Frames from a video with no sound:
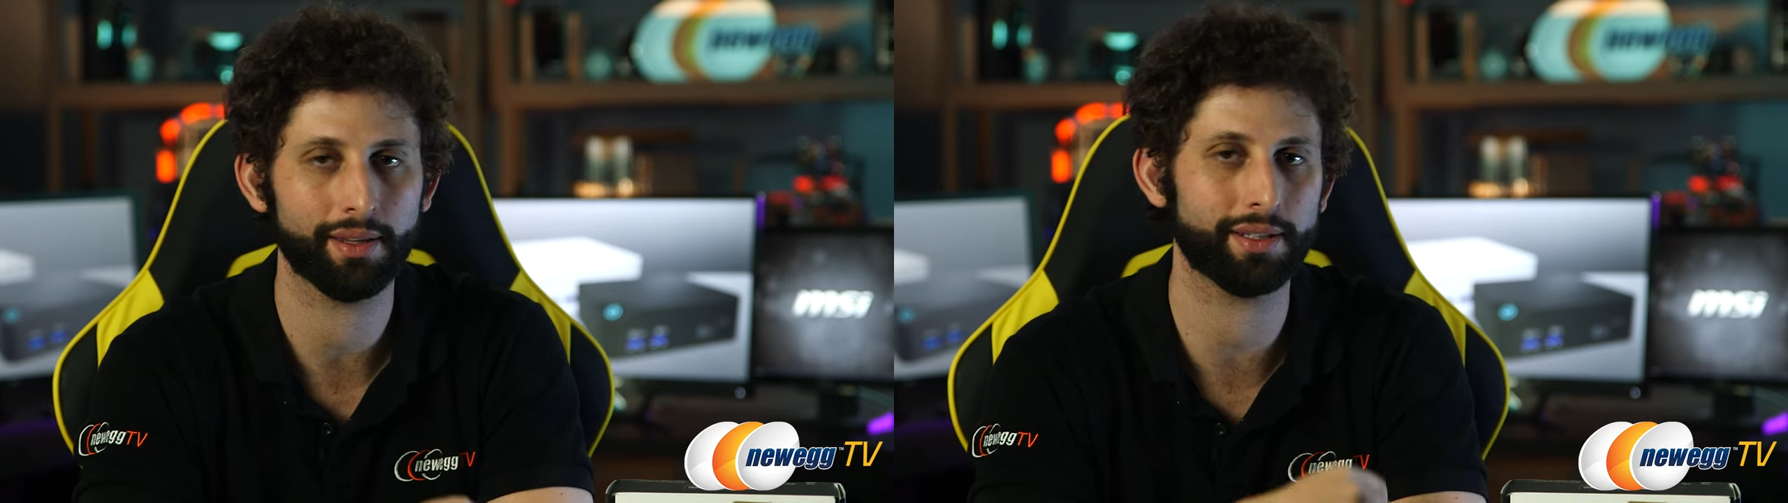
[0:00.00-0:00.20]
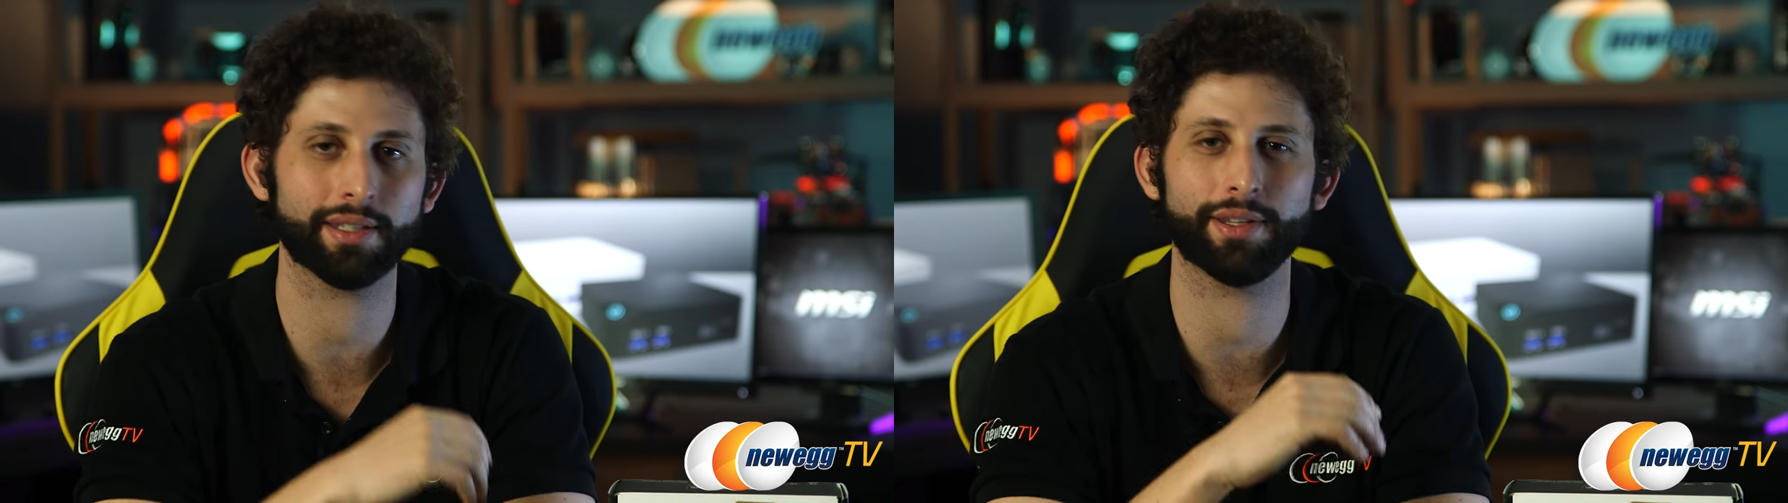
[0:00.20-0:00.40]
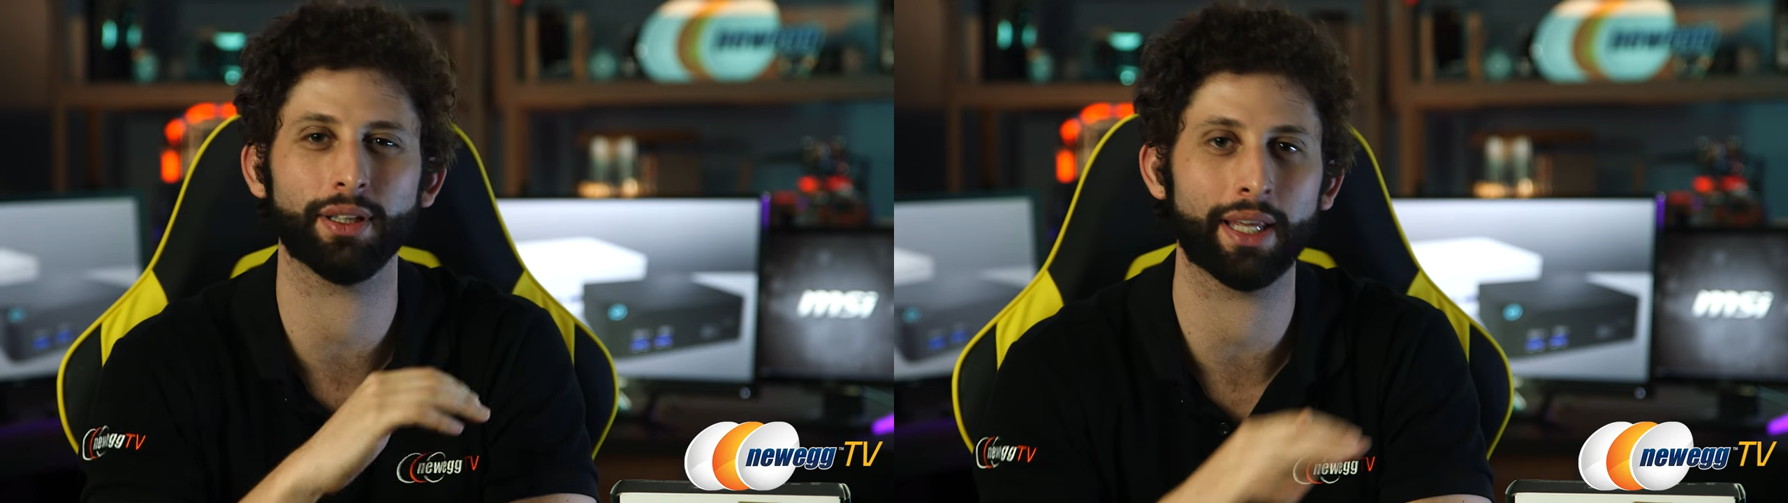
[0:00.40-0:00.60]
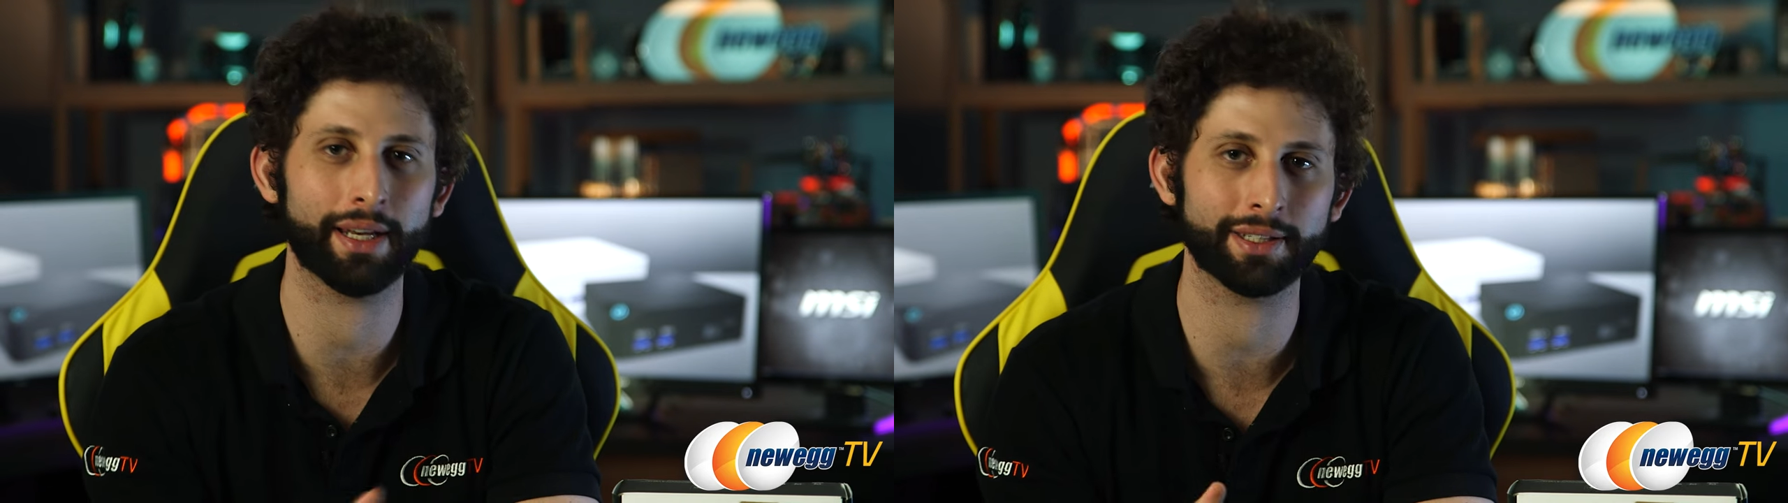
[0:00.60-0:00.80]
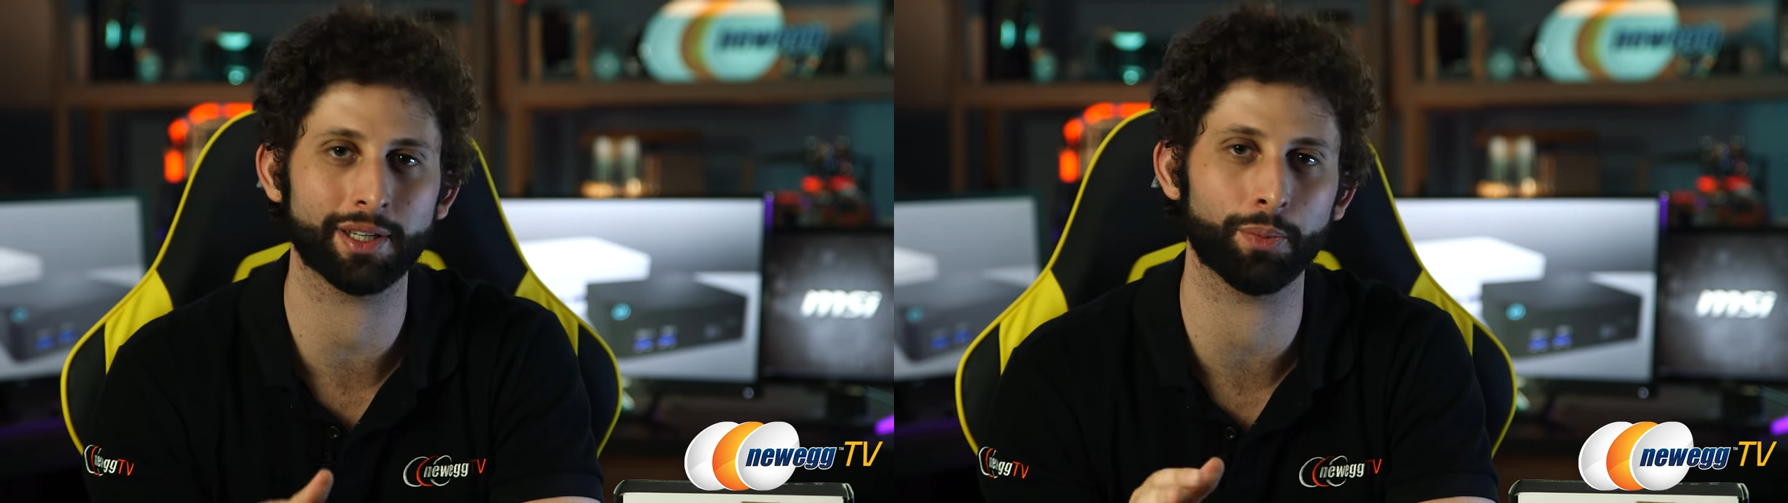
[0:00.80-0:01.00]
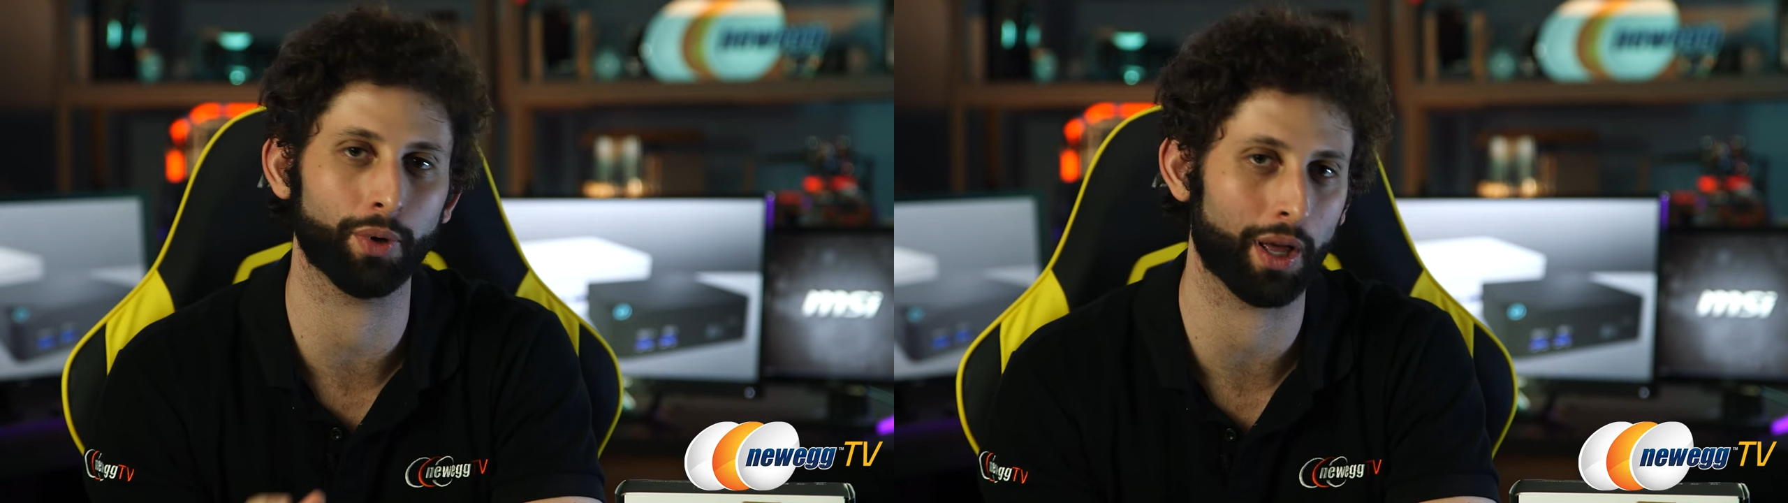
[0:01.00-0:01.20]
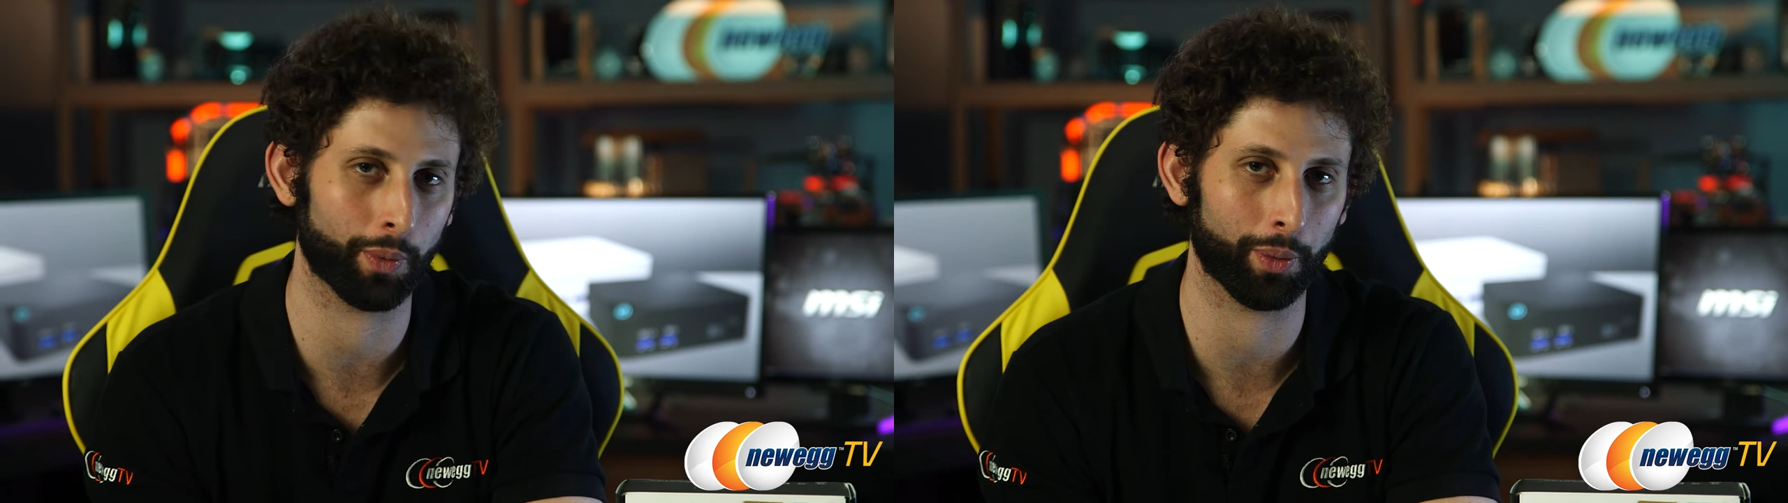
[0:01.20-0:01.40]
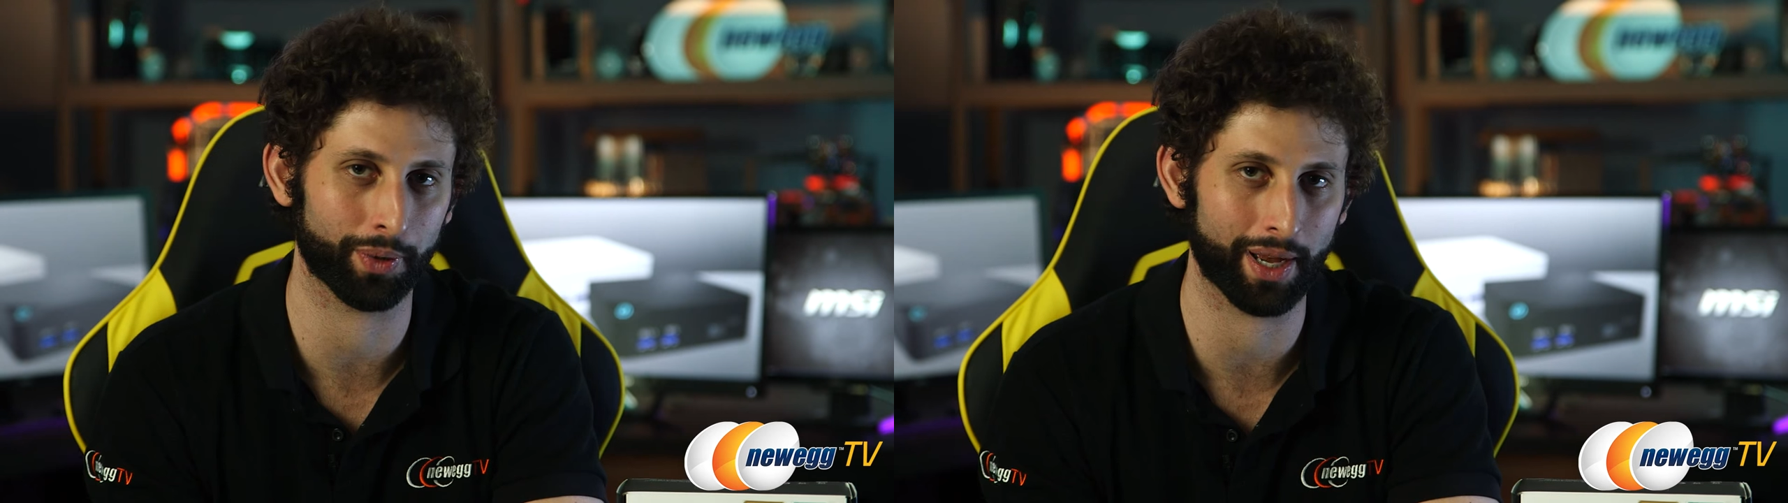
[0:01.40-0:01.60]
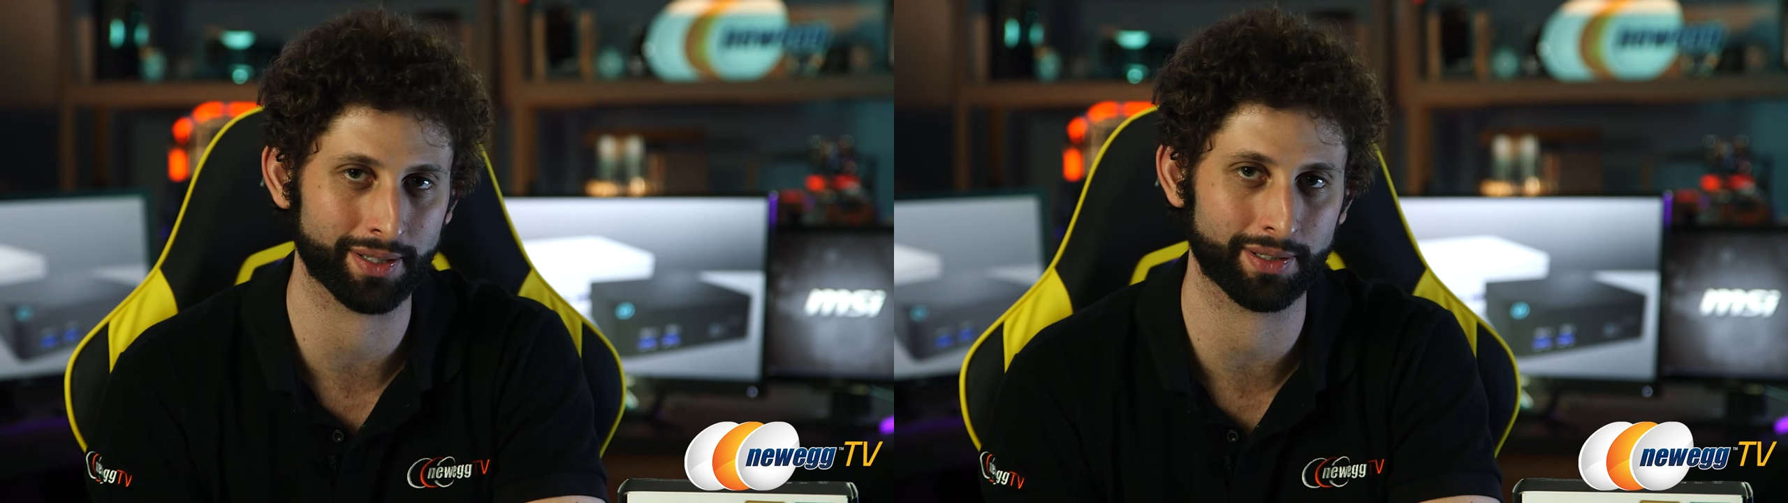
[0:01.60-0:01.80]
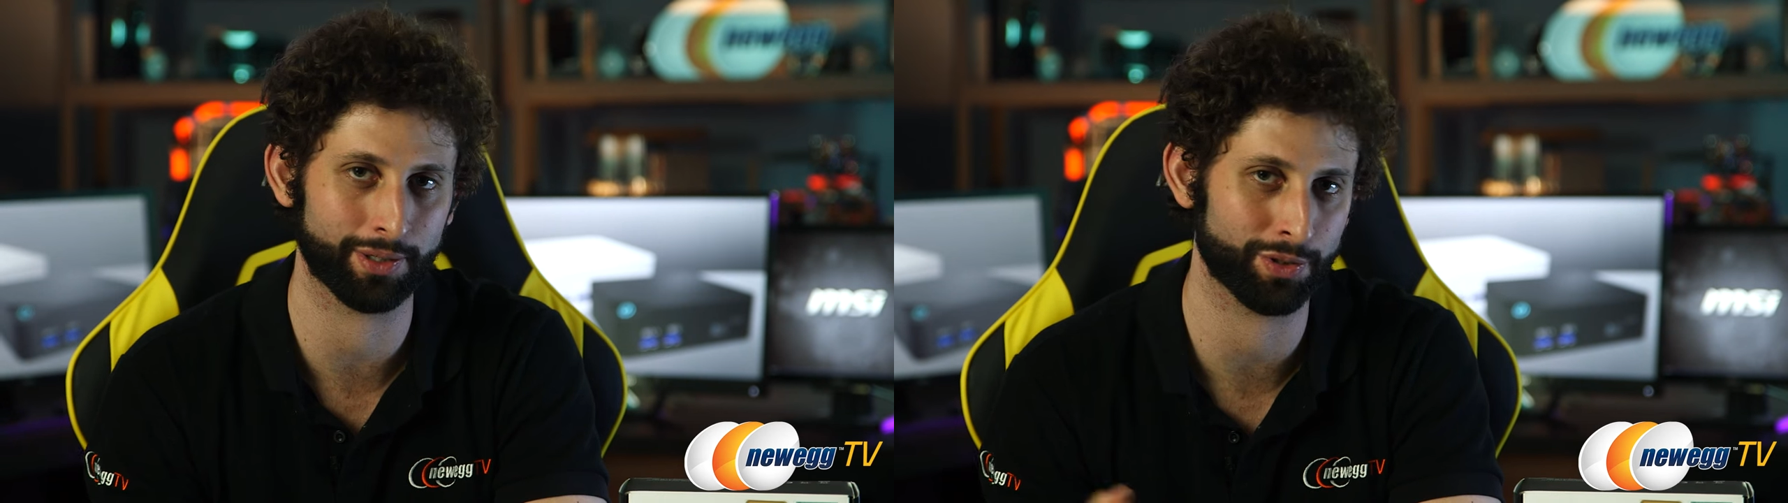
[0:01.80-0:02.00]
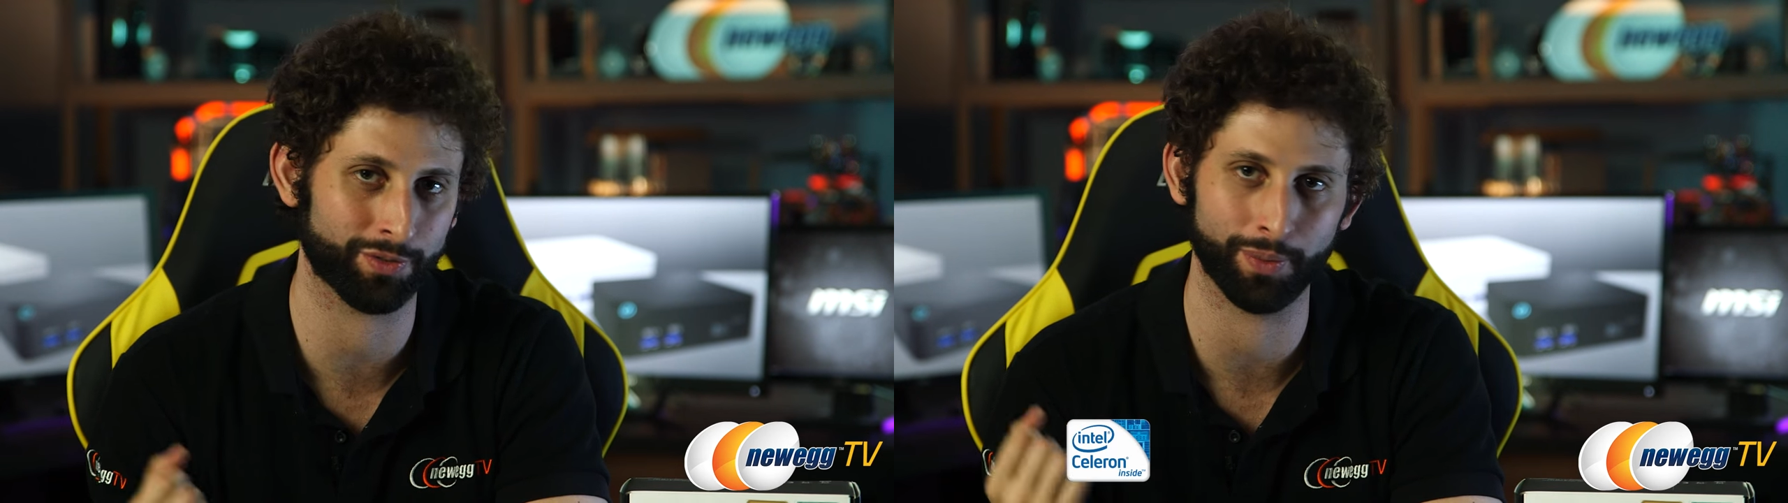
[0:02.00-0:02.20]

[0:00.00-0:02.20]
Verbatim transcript: This has the latest in Broadwell processors